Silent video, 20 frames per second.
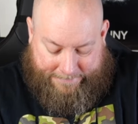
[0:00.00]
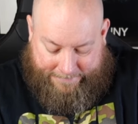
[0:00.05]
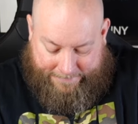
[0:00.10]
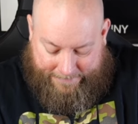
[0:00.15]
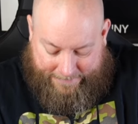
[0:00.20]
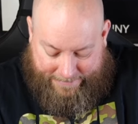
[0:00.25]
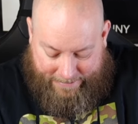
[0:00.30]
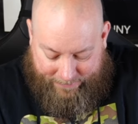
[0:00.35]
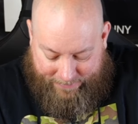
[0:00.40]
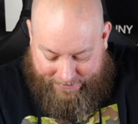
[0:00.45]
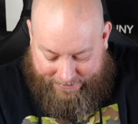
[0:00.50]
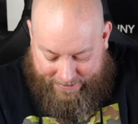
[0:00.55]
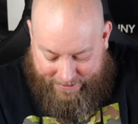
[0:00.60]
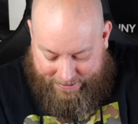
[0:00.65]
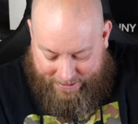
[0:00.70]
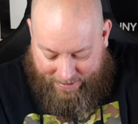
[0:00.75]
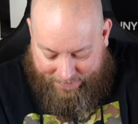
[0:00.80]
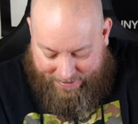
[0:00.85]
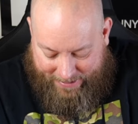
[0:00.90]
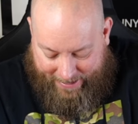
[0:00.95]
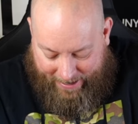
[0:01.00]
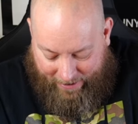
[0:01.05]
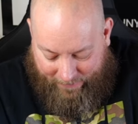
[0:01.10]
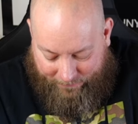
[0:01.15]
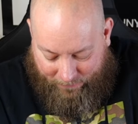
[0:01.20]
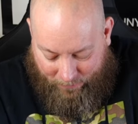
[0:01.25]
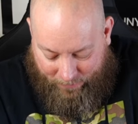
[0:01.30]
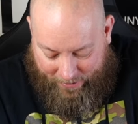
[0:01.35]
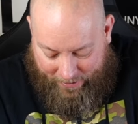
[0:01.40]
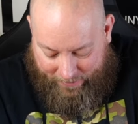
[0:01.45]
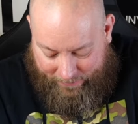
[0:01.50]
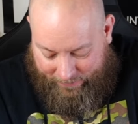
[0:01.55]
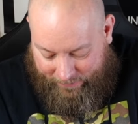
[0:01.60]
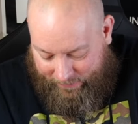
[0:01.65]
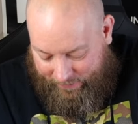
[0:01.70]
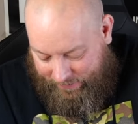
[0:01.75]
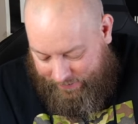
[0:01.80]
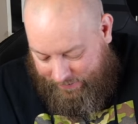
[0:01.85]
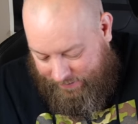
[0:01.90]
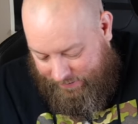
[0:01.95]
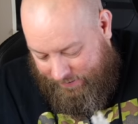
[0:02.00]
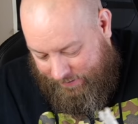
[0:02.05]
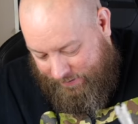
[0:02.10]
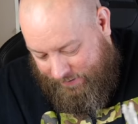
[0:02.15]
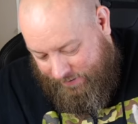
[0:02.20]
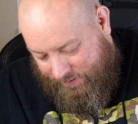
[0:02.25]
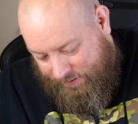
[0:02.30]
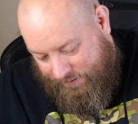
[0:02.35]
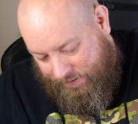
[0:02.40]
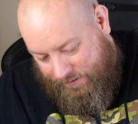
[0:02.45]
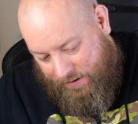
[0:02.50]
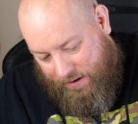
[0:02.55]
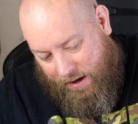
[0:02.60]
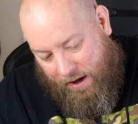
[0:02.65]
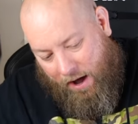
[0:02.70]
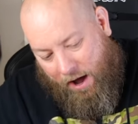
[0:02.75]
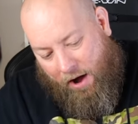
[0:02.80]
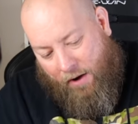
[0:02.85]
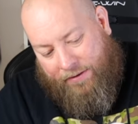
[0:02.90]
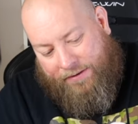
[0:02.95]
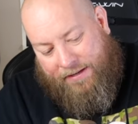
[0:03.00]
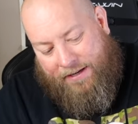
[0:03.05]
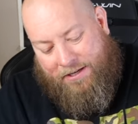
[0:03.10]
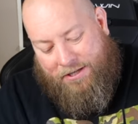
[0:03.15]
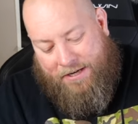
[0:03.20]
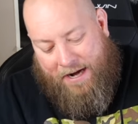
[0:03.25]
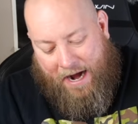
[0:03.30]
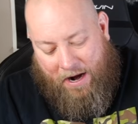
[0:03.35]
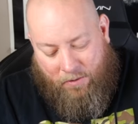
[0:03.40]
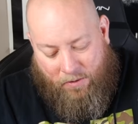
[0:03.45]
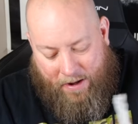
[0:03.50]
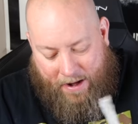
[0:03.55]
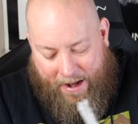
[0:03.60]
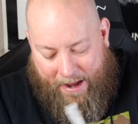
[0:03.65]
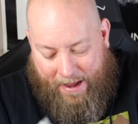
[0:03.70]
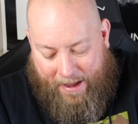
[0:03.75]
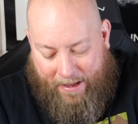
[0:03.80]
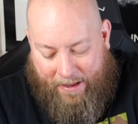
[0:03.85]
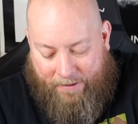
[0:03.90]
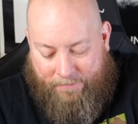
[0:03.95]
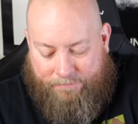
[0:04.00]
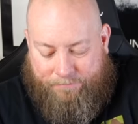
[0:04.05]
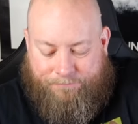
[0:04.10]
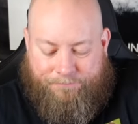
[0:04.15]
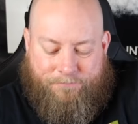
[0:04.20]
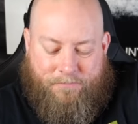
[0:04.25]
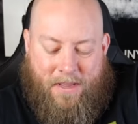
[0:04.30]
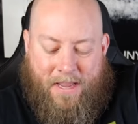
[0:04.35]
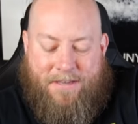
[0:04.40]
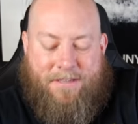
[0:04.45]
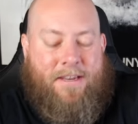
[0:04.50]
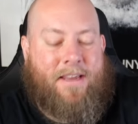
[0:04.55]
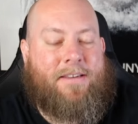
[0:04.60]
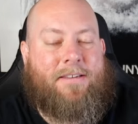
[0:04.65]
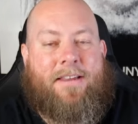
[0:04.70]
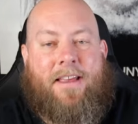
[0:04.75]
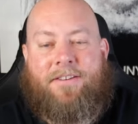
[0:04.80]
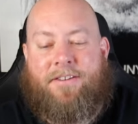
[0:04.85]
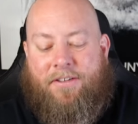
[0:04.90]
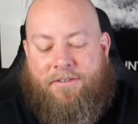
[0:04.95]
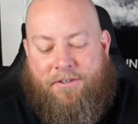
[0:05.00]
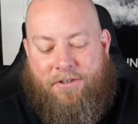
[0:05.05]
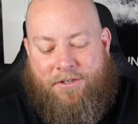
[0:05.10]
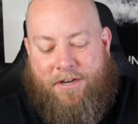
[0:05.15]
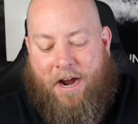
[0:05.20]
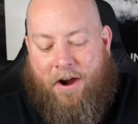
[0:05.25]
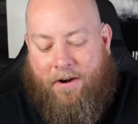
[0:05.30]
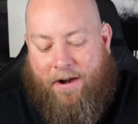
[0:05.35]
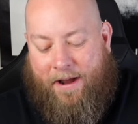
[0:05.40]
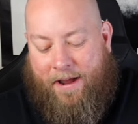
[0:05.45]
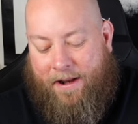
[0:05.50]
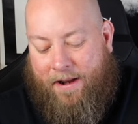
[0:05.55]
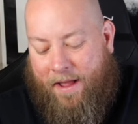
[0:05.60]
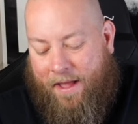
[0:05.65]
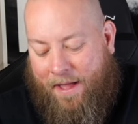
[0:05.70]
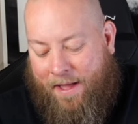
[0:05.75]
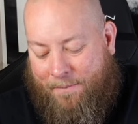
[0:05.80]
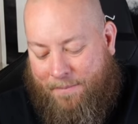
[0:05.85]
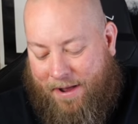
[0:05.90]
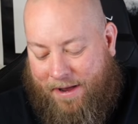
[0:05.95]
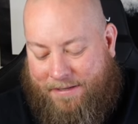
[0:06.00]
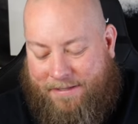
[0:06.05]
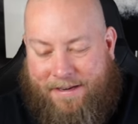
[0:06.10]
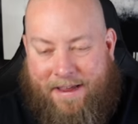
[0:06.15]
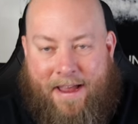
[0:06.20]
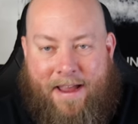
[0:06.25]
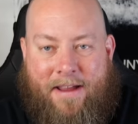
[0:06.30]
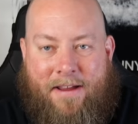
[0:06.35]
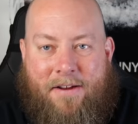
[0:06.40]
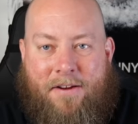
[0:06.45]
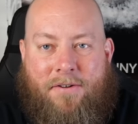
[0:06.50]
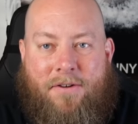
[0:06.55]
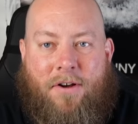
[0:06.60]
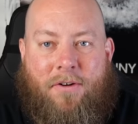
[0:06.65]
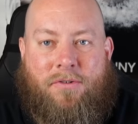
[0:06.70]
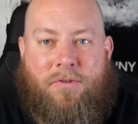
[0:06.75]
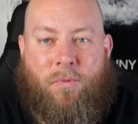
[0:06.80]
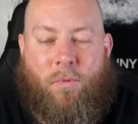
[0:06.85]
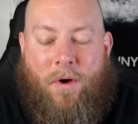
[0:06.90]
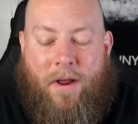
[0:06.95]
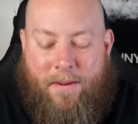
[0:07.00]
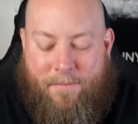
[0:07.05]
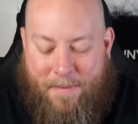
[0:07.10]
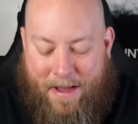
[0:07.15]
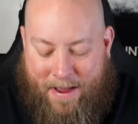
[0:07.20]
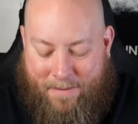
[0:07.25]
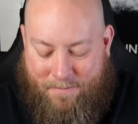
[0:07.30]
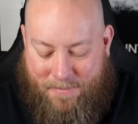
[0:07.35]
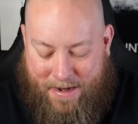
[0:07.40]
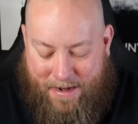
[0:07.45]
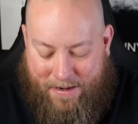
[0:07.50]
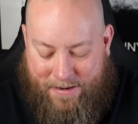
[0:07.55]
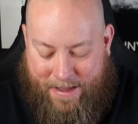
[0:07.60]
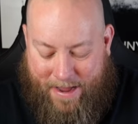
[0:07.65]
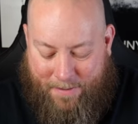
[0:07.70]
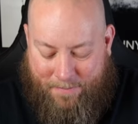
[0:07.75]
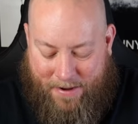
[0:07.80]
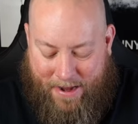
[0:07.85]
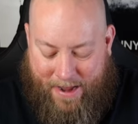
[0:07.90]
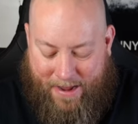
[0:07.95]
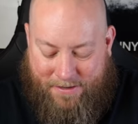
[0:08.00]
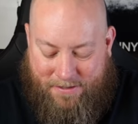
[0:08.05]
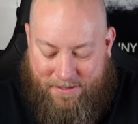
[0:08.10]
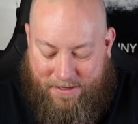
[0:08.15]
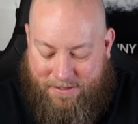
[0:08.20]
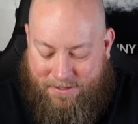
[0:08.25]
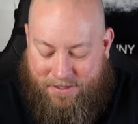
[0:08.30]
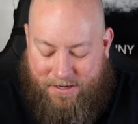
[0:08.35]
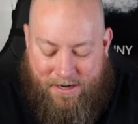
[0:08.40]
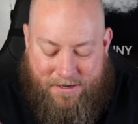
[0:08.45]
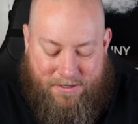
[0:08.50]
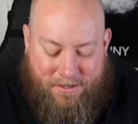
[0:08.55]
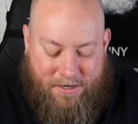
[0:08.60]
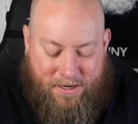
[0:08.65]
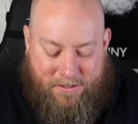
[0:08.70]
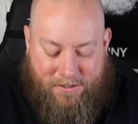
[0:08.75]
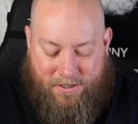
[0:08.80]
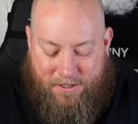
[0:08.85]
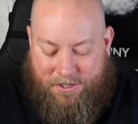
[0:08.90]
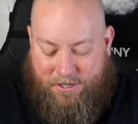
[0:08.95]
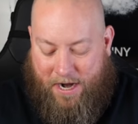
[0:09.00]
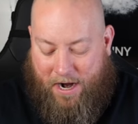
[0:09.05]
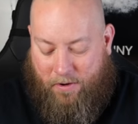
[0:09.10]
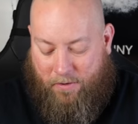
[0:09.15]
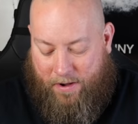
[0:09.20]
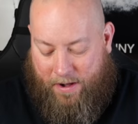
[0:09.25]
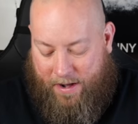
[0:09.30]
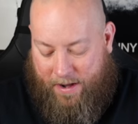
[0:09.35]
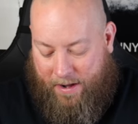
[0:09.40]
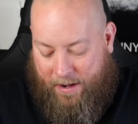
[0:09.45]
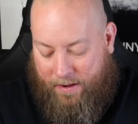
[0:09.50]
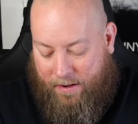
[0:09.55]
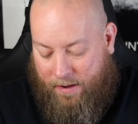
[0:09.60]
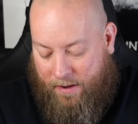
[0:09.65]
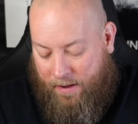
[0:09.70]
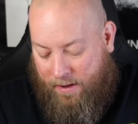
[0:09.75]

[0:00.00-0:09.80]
Some of these things you gotta be careful with. Oh, it's a shower head. It's just a shower head. But I'll say, who knows what it might be in that, but it's just a shower head.